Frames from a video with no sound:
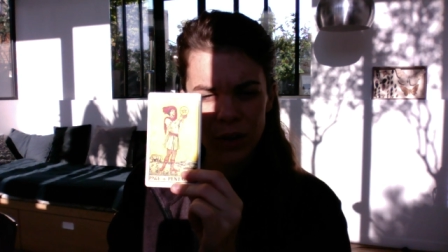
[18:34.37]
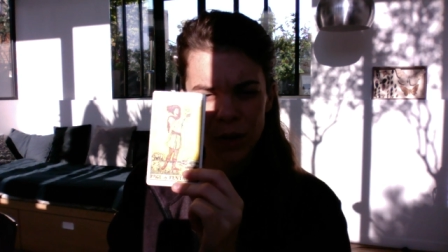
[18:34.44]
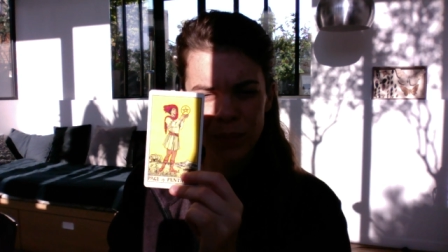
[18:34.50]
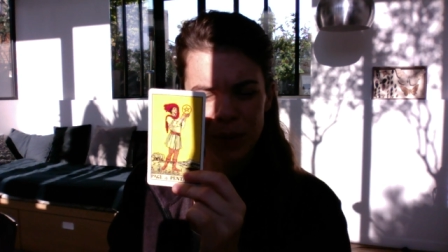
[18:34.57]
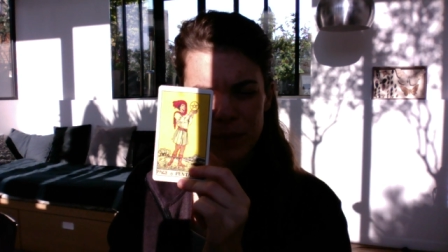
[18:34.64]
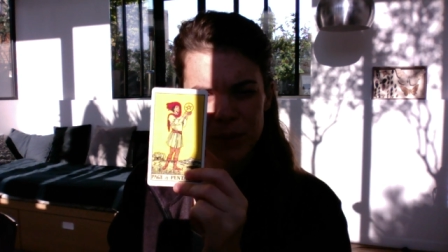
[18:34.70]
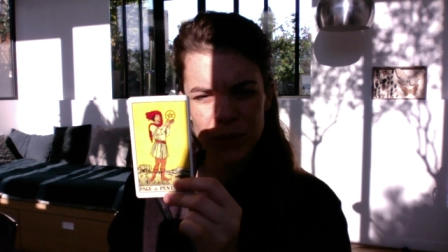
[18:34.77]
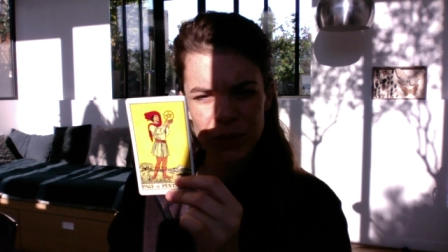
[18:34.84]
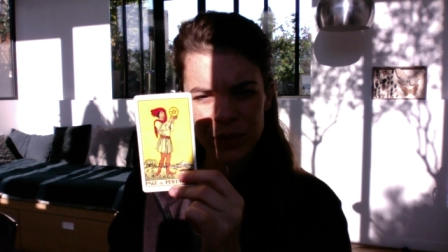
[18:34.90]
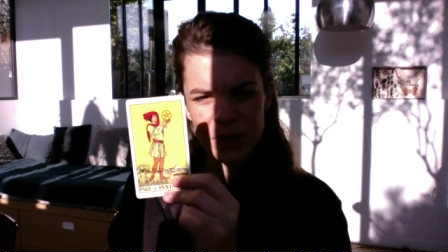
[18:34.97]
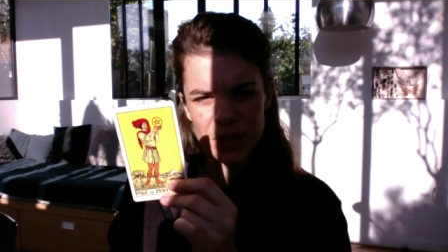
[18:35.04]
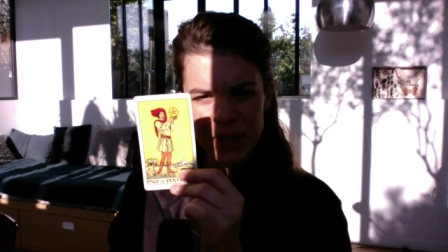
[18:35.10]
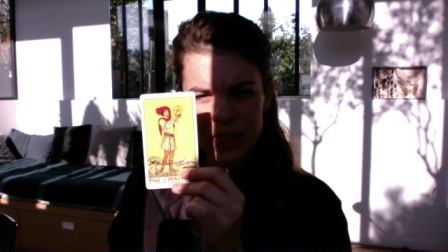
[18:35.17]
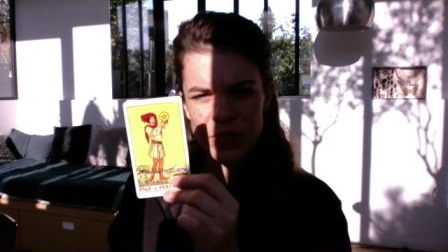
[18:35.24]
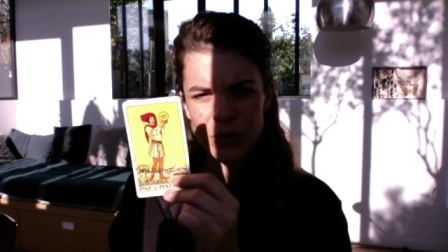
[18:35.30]
Maybe you
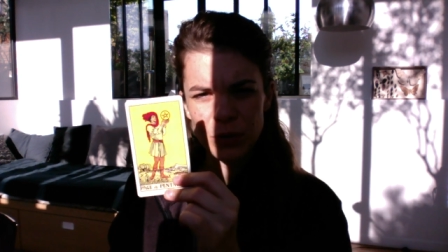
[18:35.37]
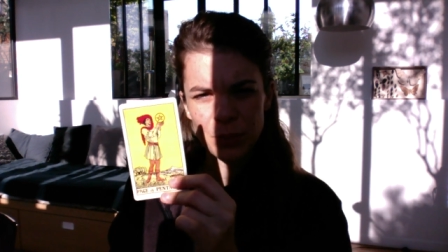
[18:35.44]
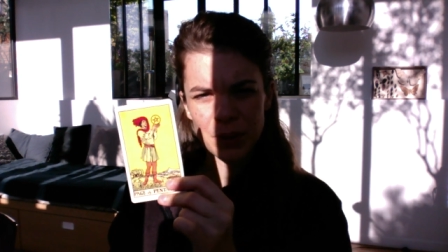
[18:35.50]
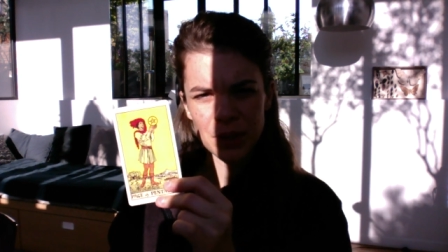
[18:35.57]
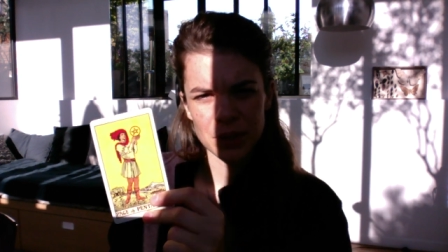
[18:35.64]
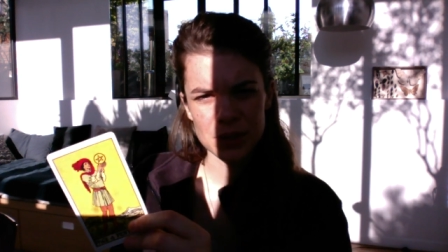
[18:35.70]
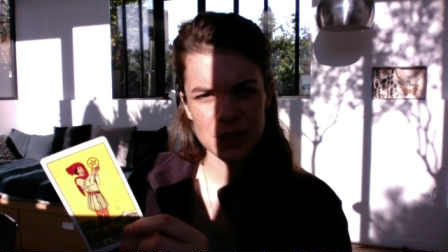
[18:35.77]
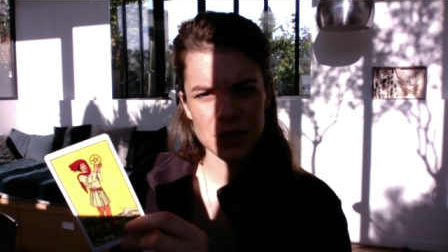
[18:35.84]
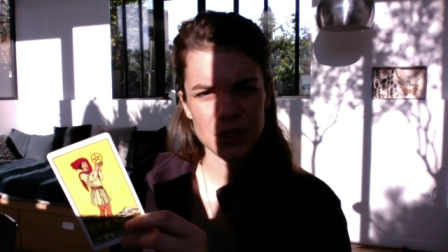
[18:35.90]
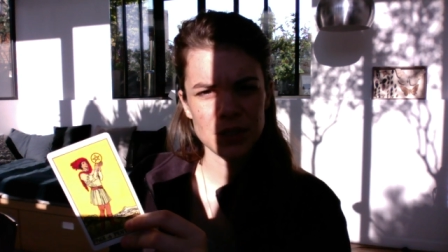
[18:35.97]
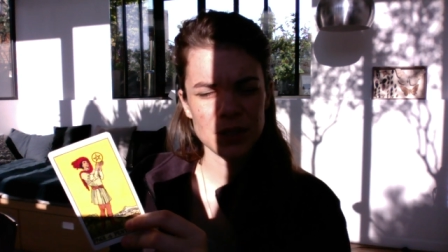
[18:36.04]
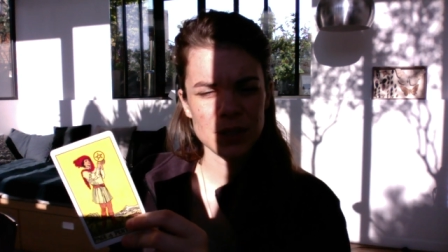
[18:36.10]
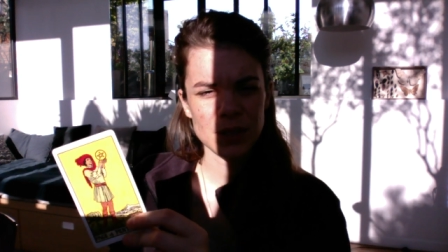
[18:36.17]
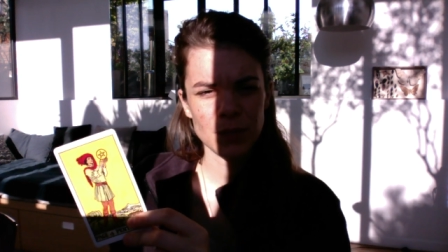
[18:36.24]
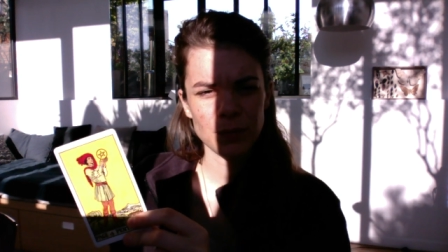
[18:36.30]
need to be
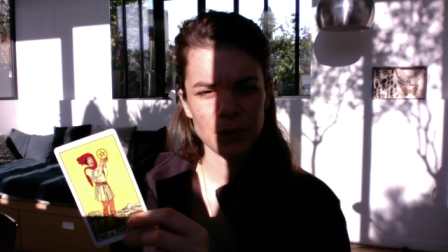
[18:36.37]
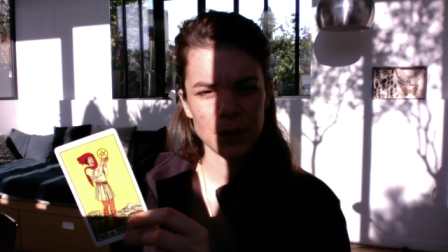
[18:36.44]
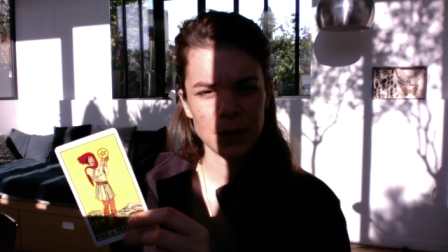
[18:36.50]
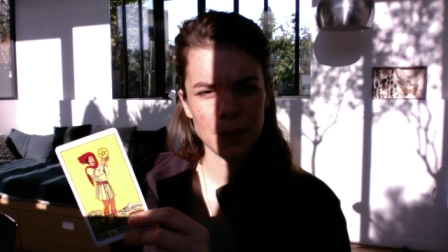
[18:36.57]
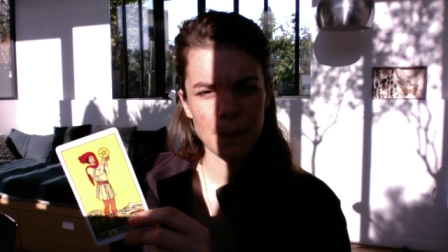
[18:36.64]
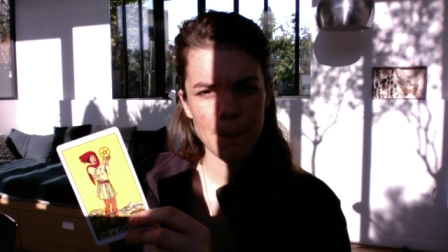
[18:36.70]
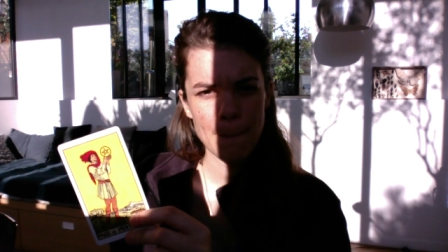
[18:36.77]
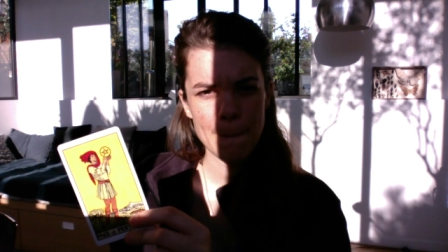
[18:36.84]
considering something.